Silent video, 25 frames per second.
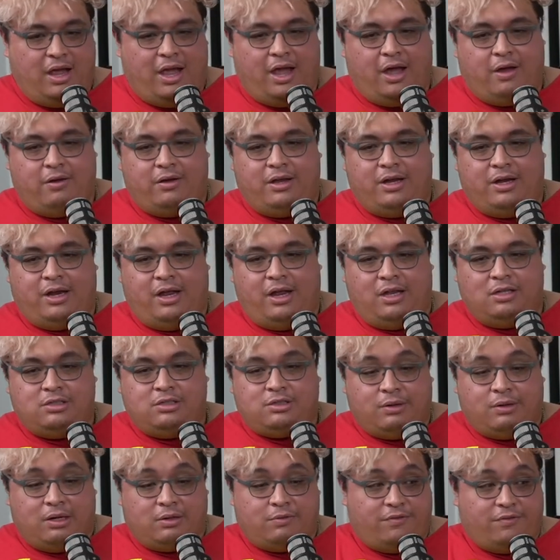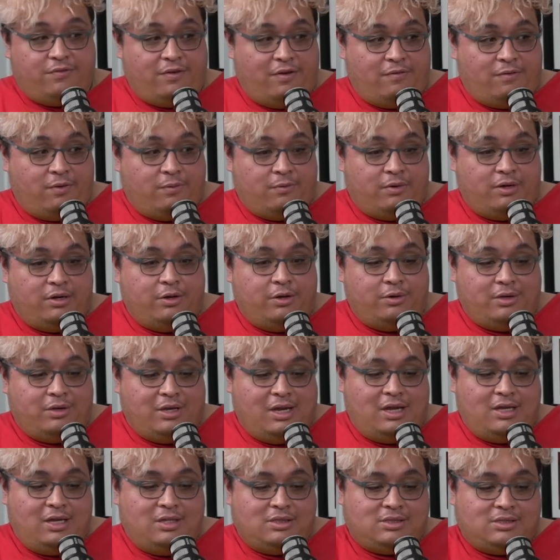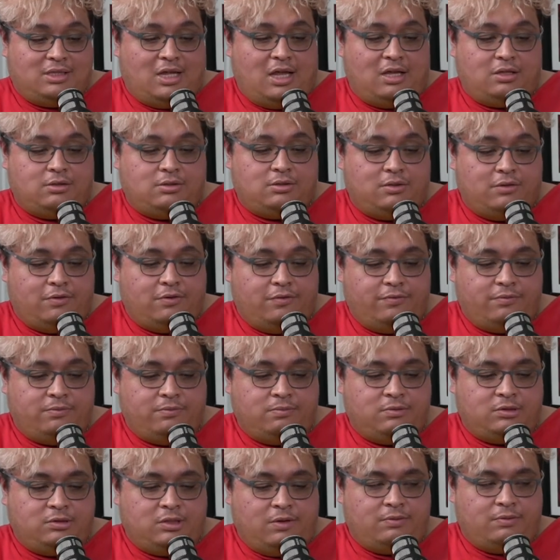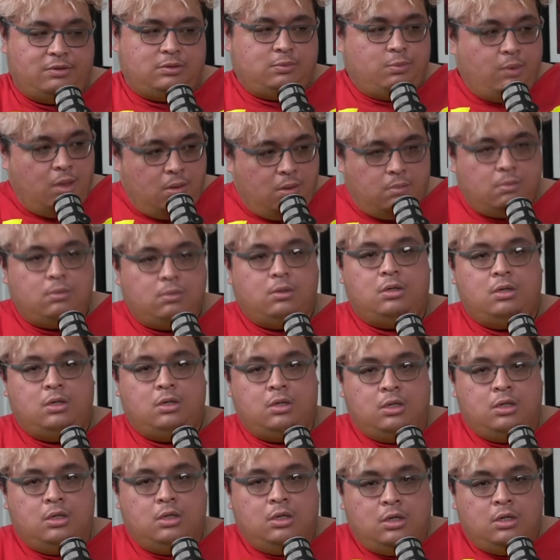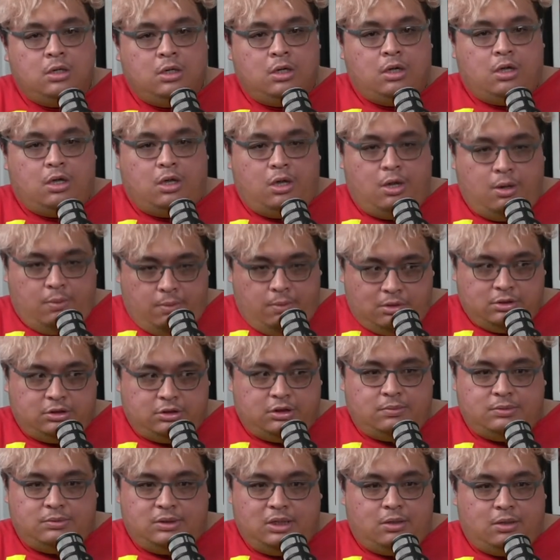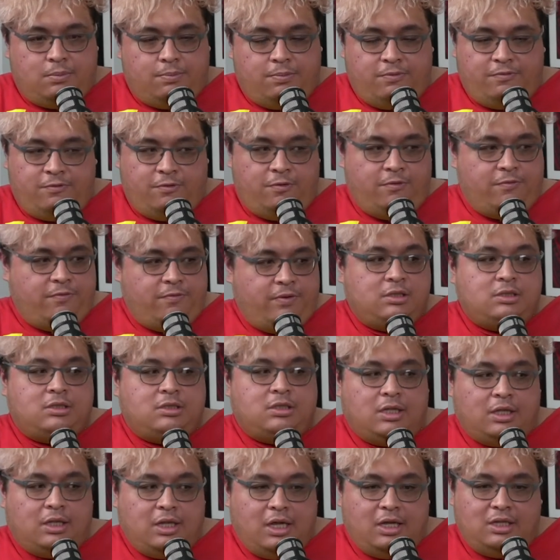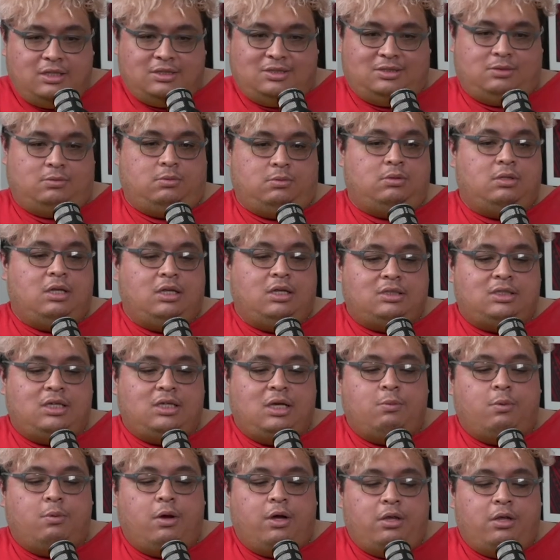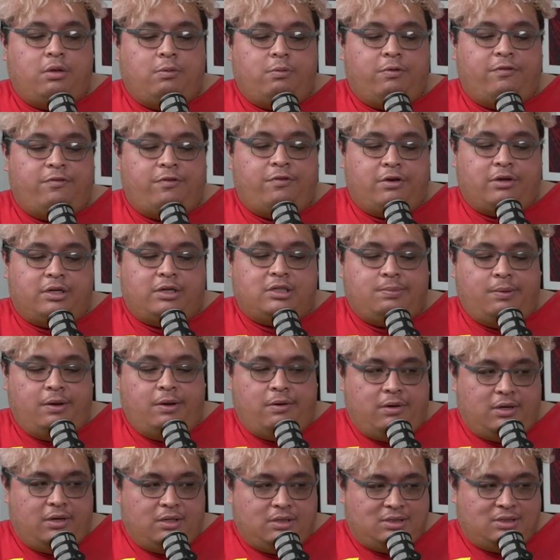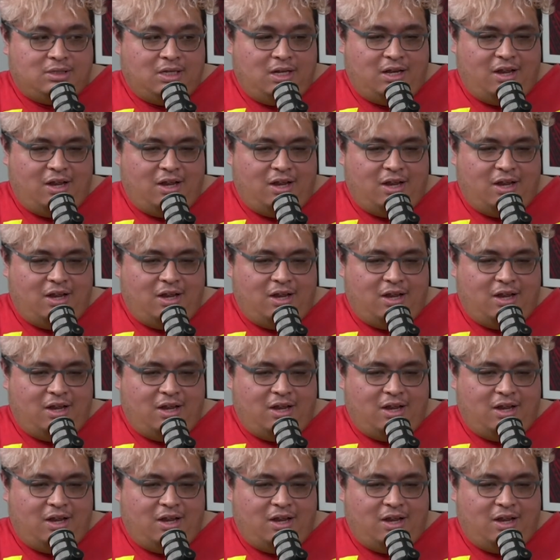How can I interact with everyone who needs that sort of service? Well, you were a job seeker before, Vince. Let's see what with your experience.